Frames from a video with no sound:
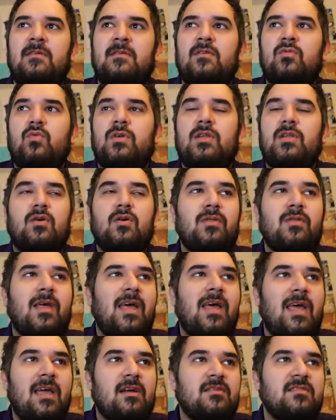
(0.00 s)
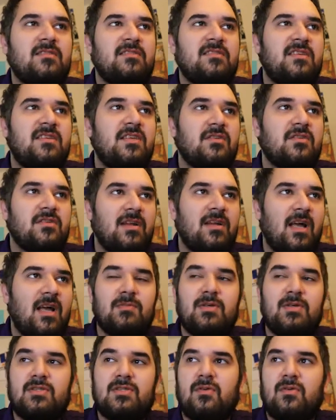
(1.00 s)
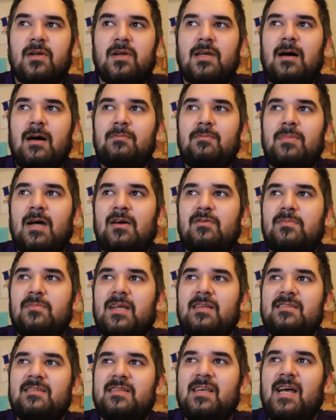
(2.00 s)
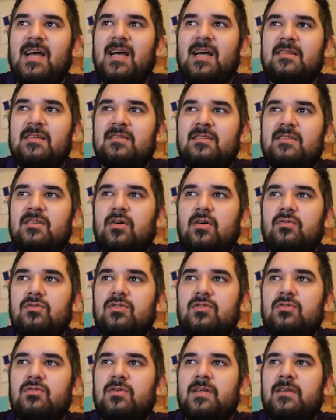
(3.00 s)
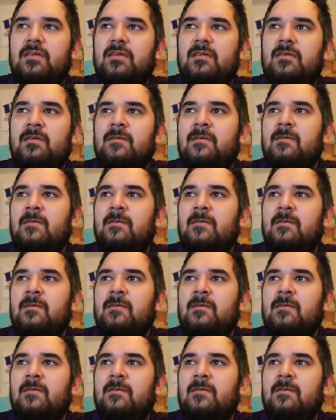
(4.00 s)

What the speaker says: We know that air is neither an element or a compound because it has O2 in it,